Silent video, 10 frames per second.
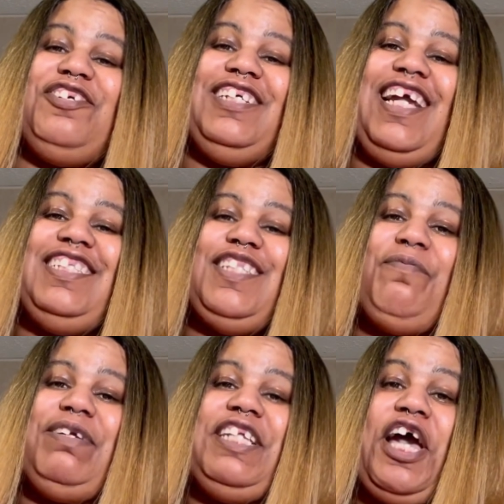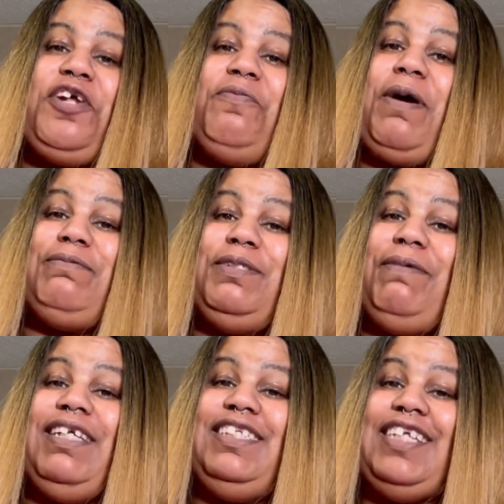Creates. I'm Kenyatta. Welcome to
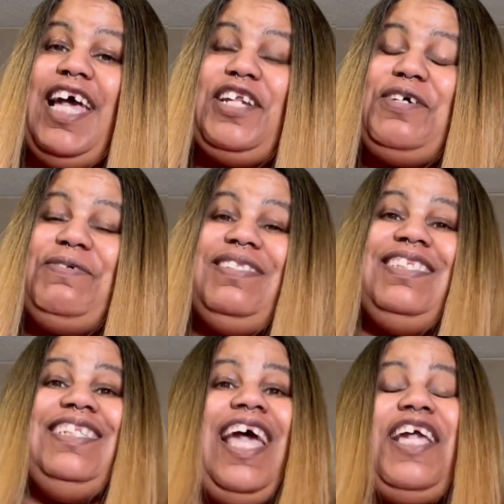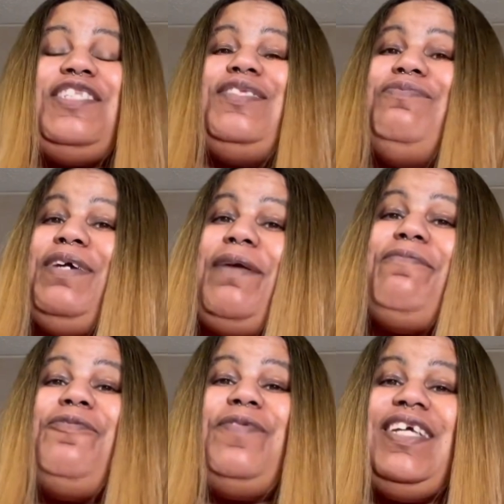my channel. Today is Wip
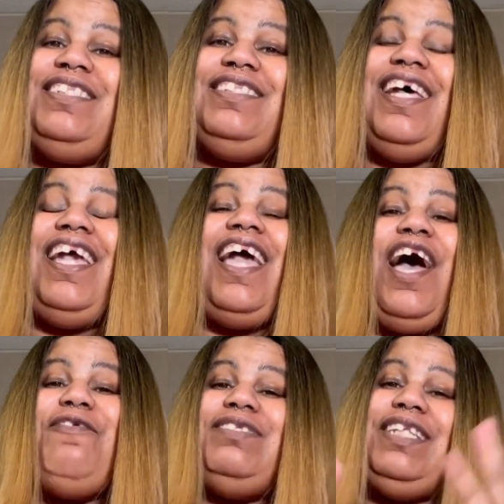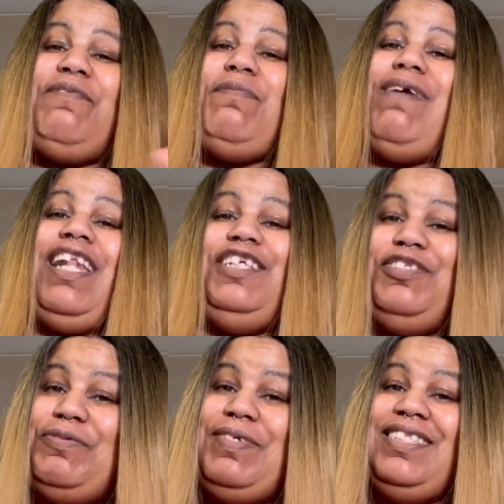Wednesday. How is everybody
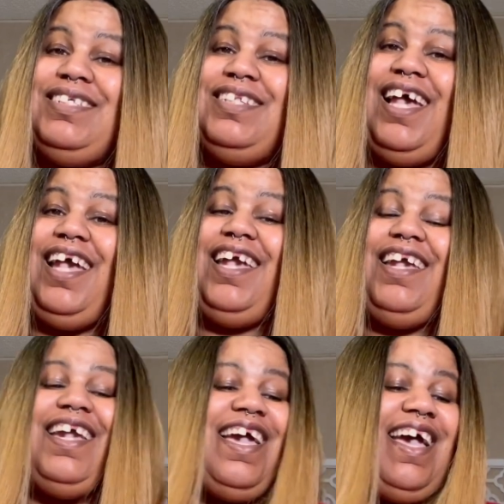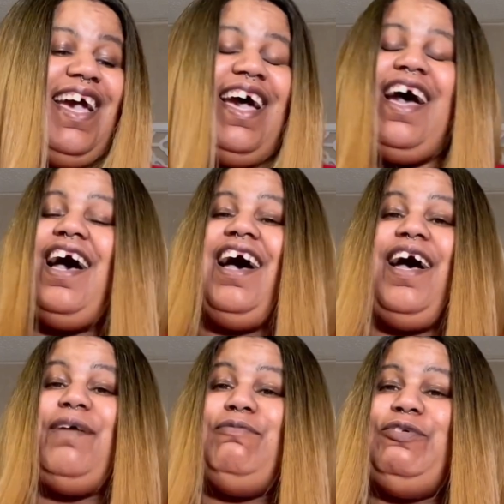doing today? I
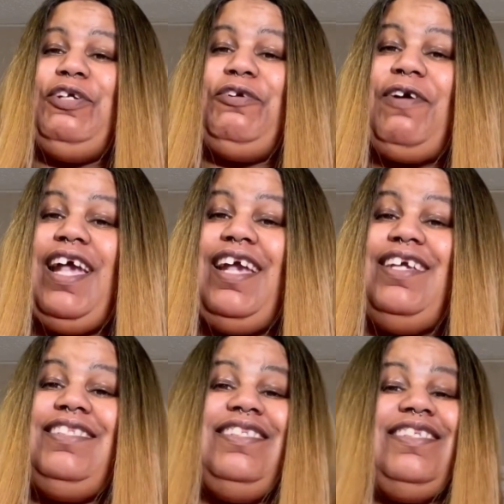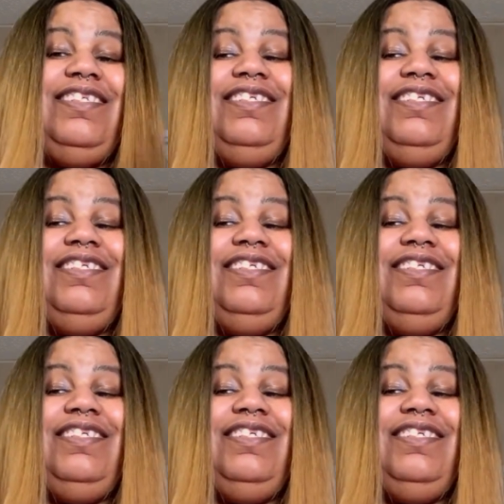am doing great.